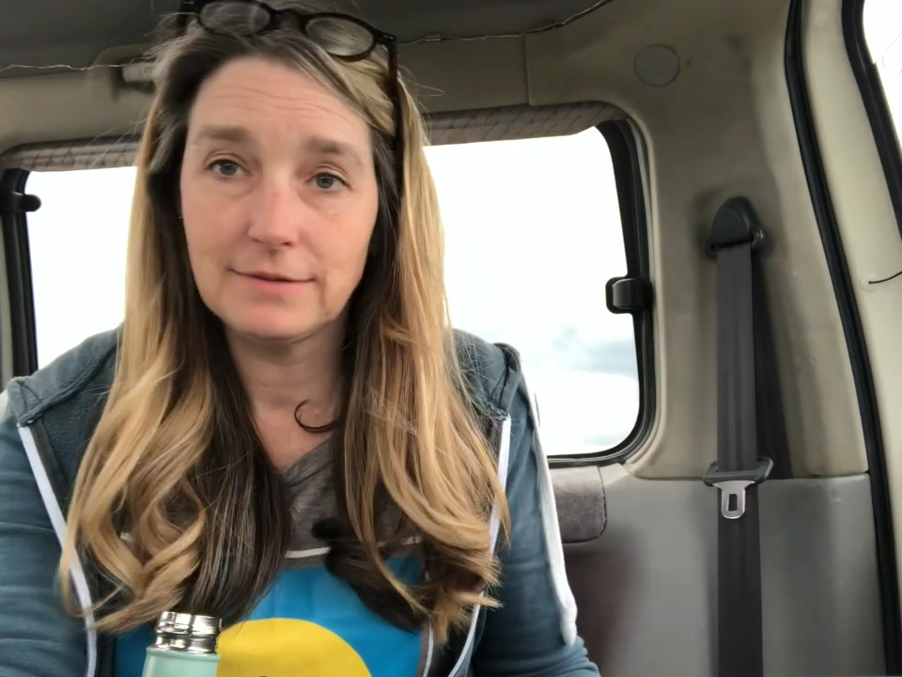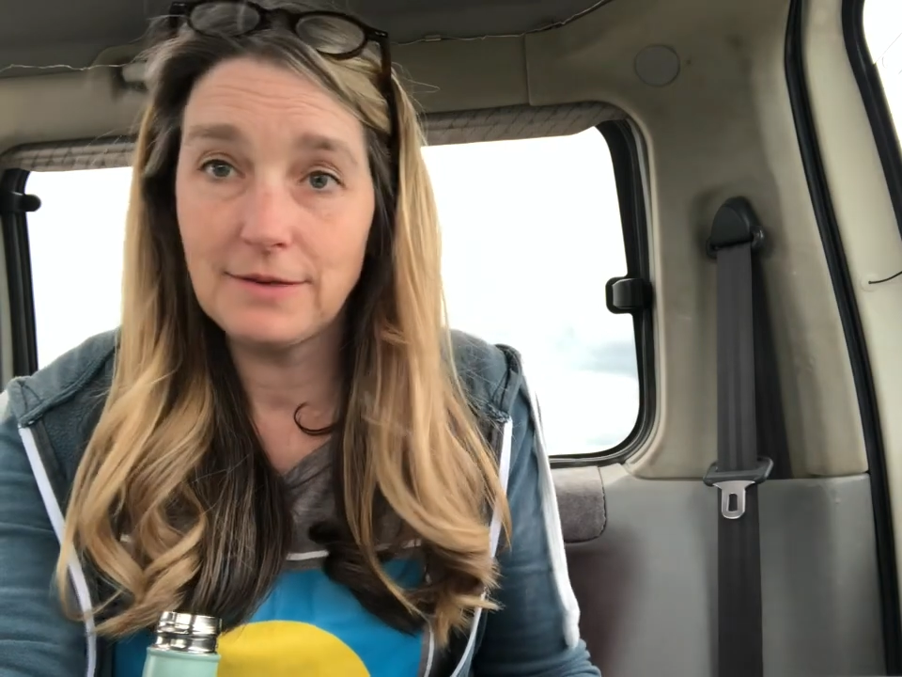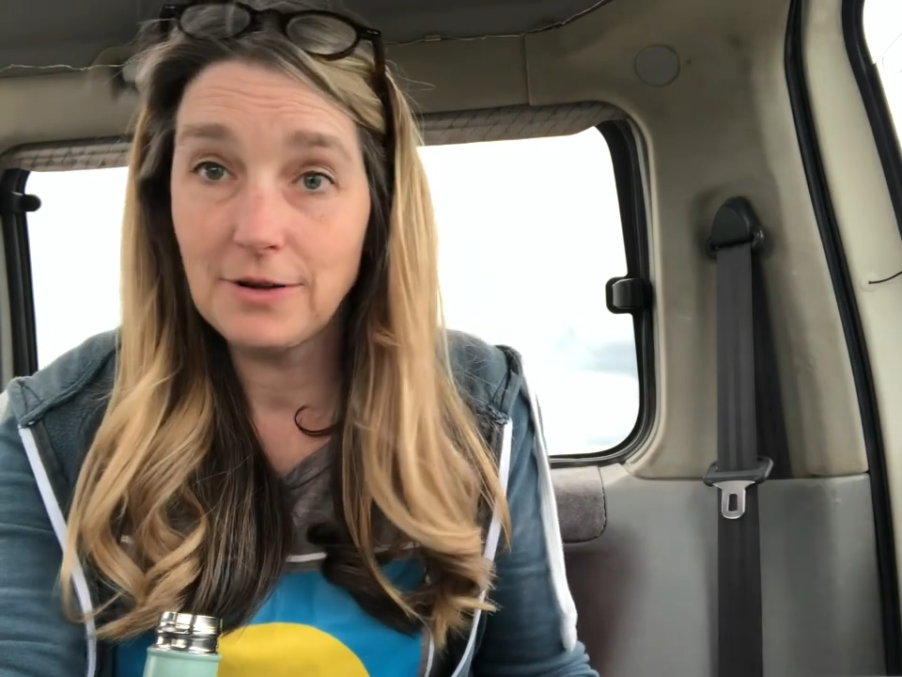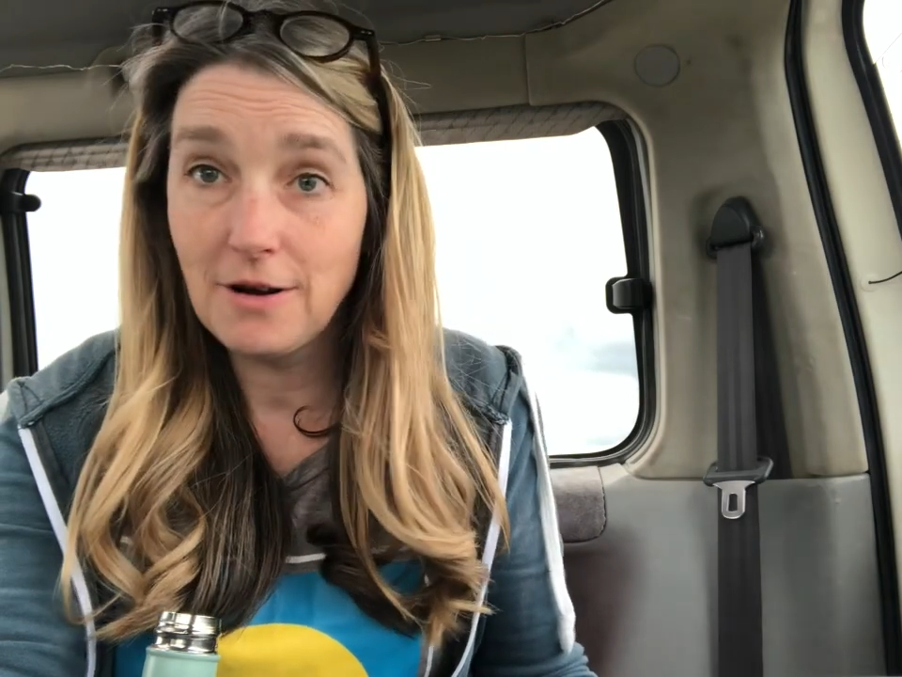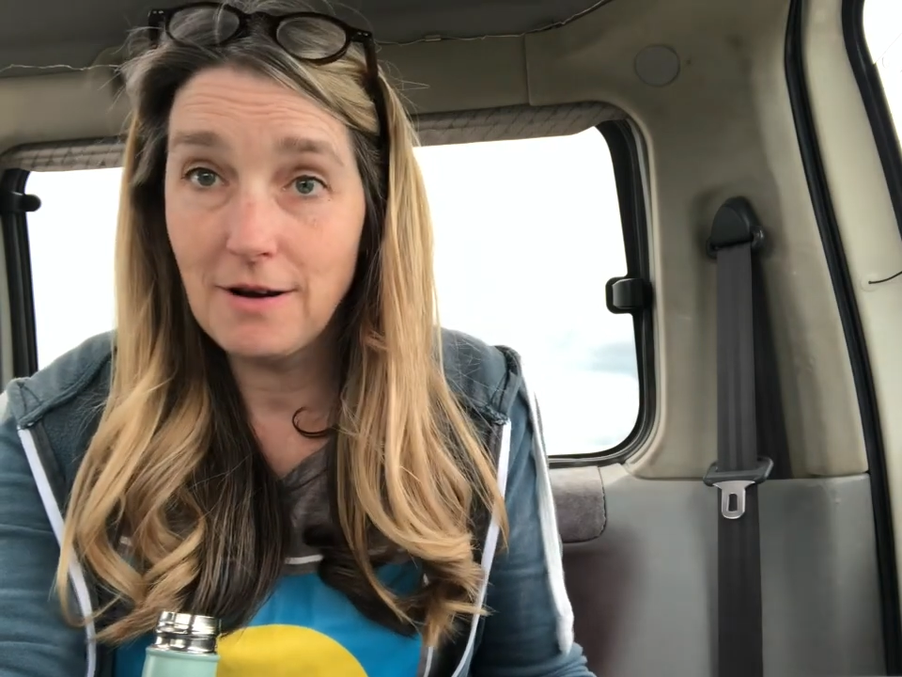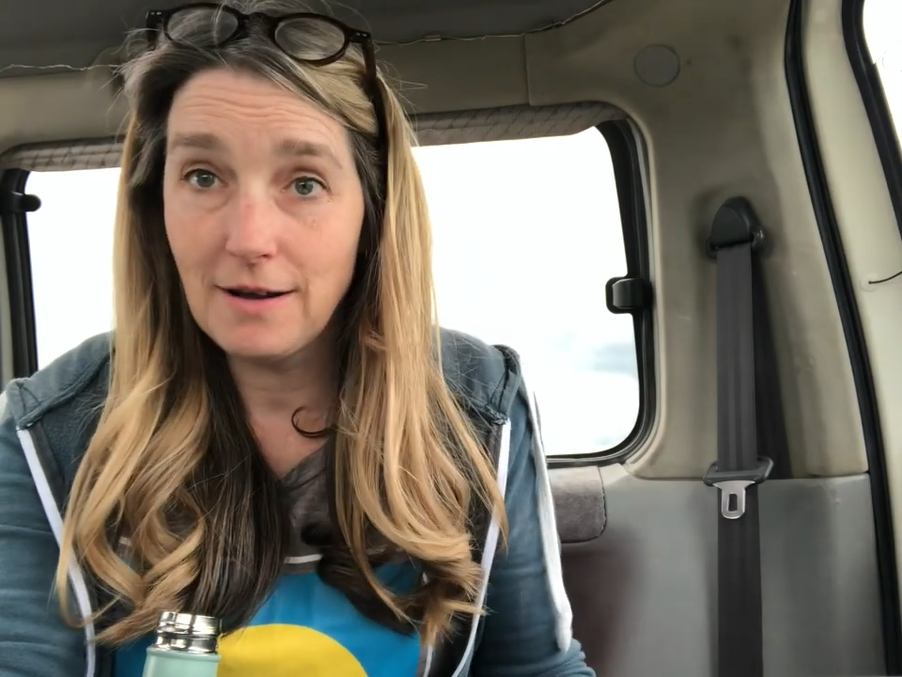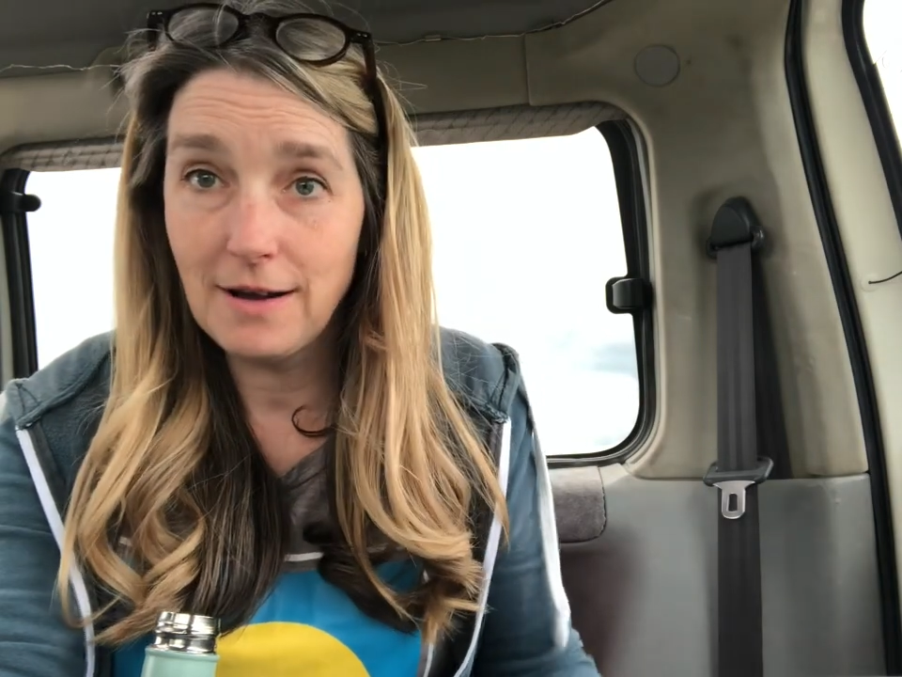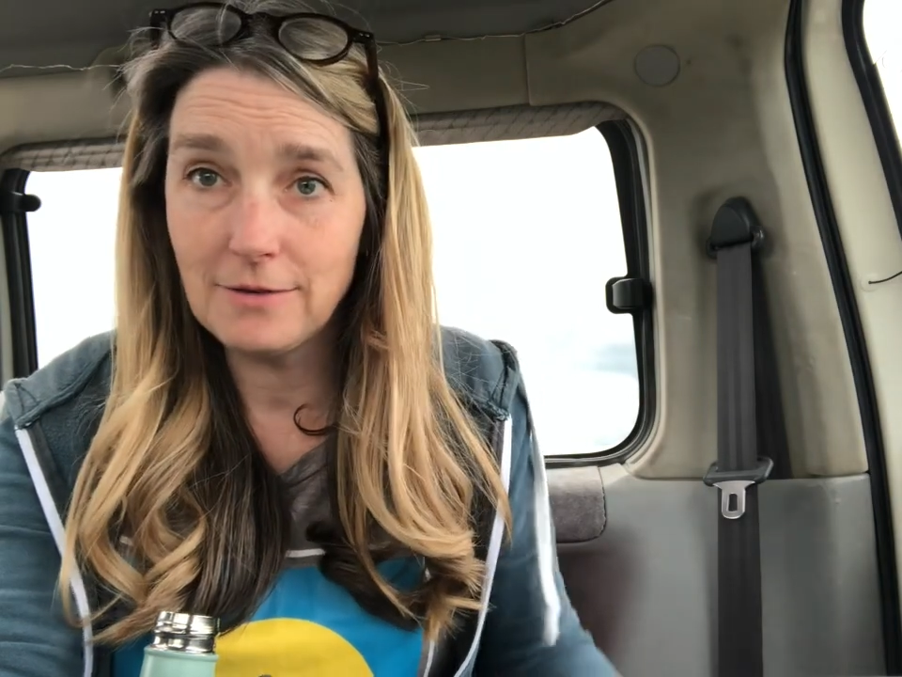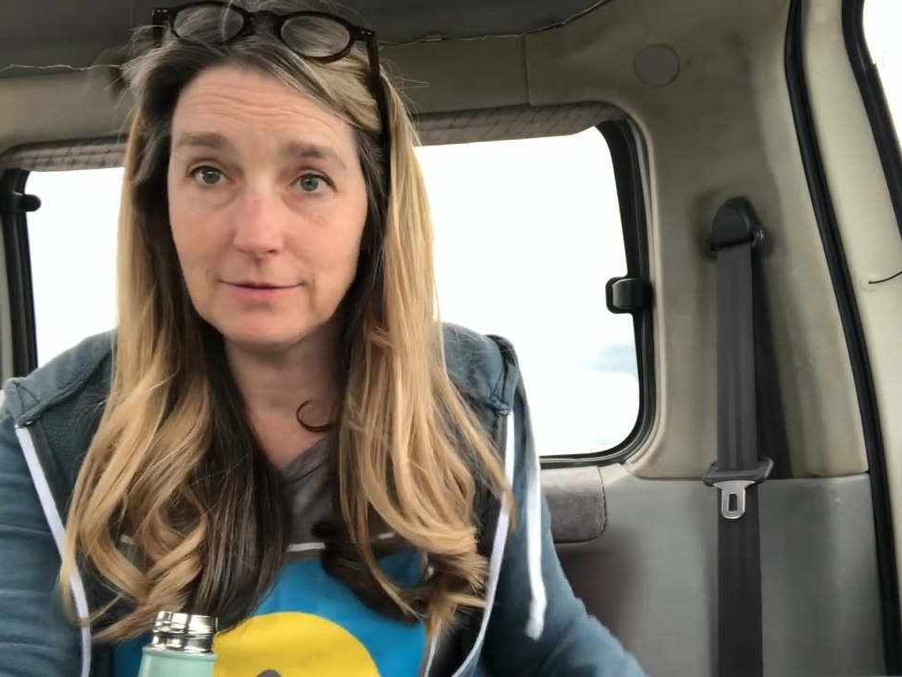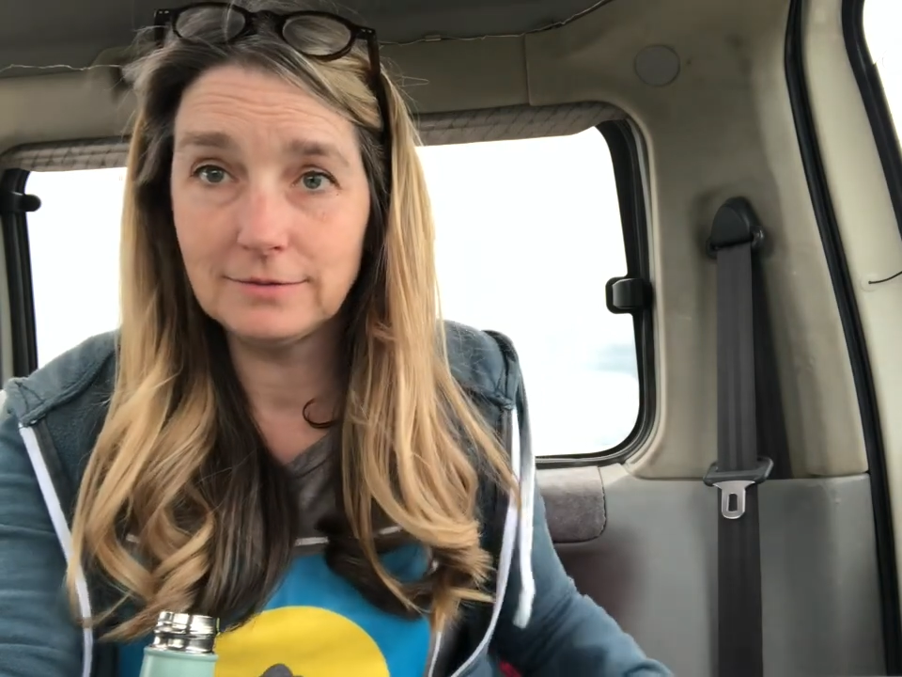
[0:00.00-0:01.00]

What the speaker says: if you're caught out,